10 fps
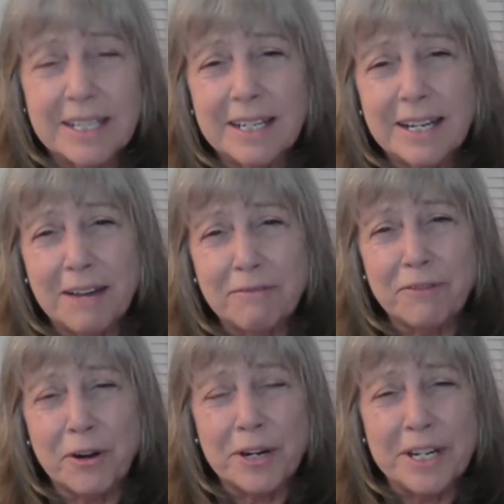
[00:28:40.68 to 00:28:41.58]
of
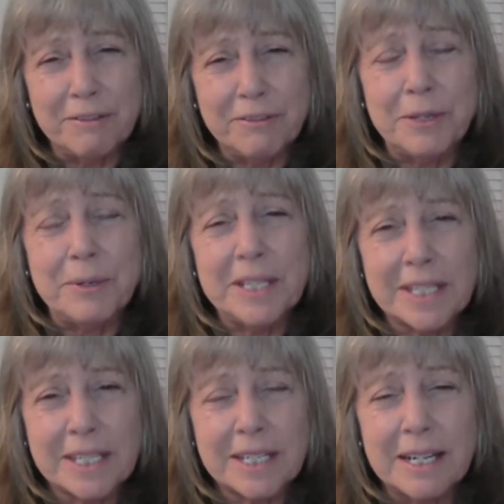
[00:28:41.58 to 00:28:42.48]
foreign
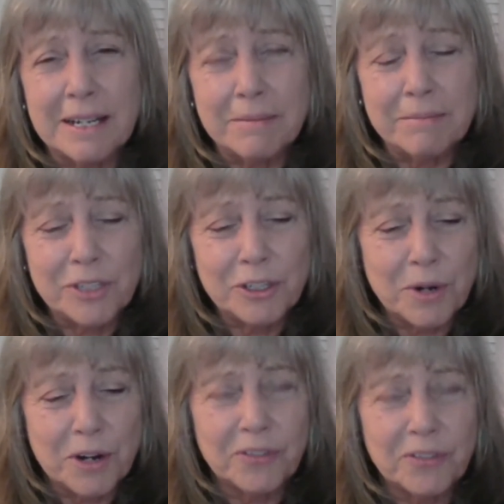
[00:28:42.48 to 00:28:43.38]
influence to
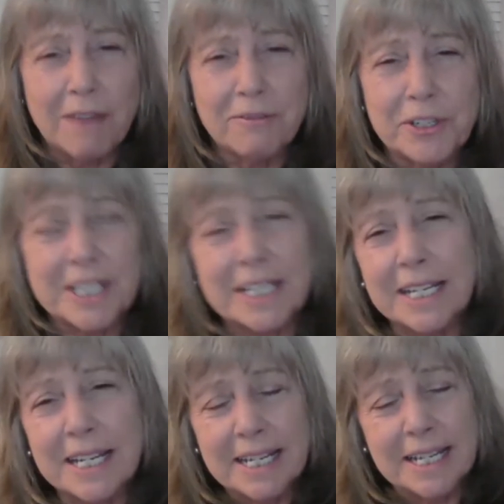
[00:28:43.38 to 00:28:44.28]
our
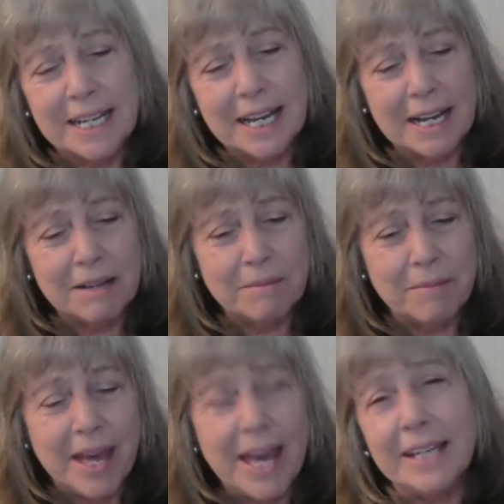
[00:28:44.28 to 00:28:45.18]
sovereignty
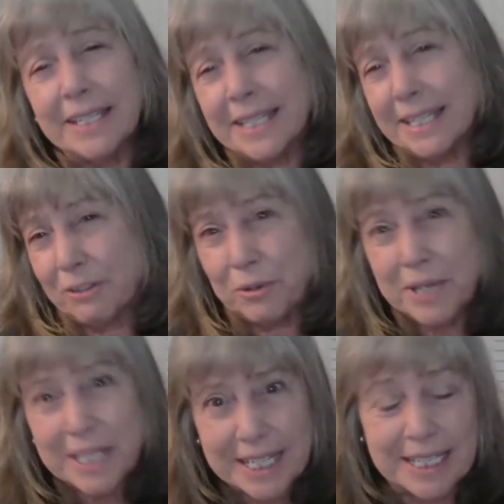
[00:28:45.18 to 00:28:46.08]
and
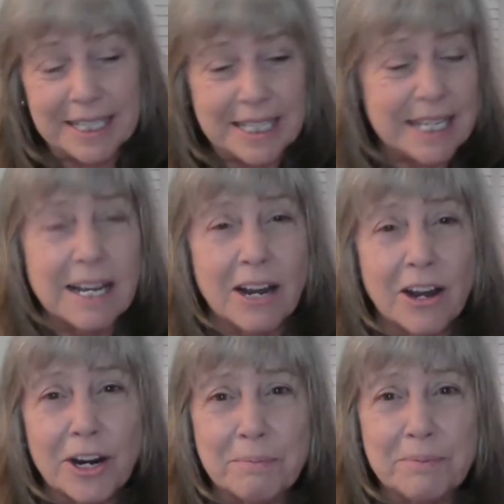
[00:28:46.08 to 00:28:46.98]
increasingly
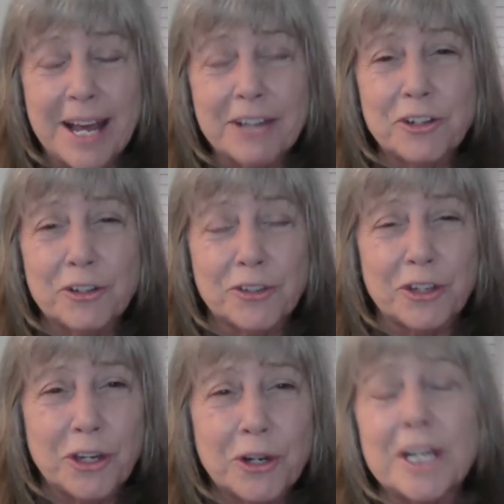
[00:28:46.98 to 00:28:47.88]
our national
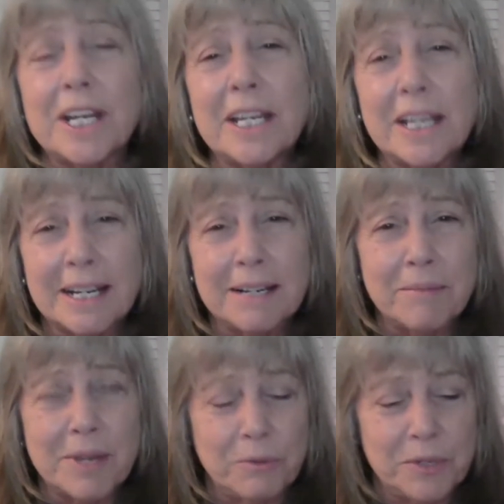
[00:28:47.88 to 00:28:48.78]
security,
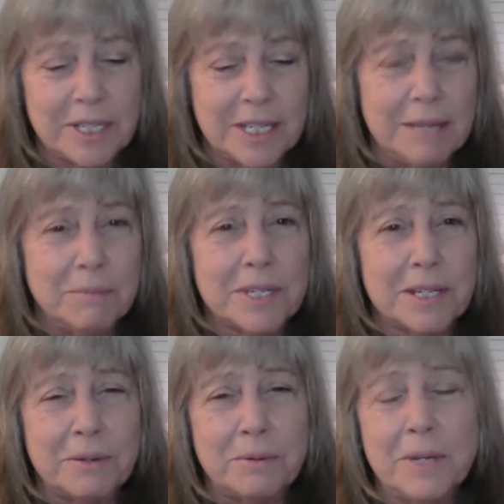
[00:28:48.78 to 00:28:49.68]
it would seem.
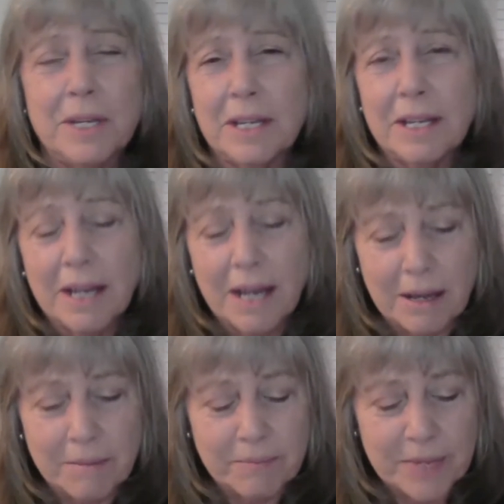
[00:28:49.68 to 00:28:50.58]
So
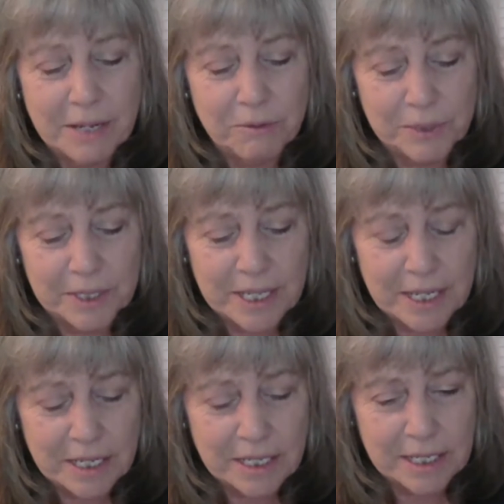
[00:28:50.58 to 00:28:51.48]
it really
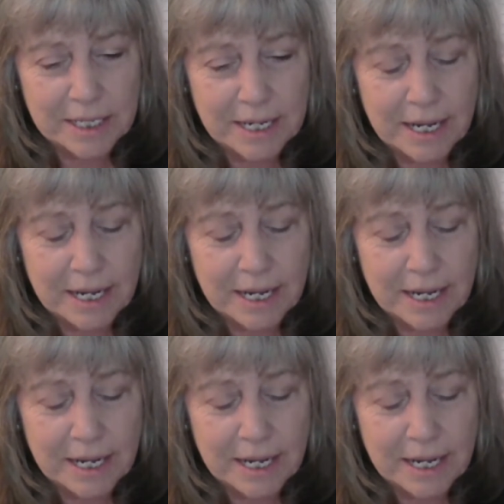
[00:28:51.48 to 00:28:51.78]
is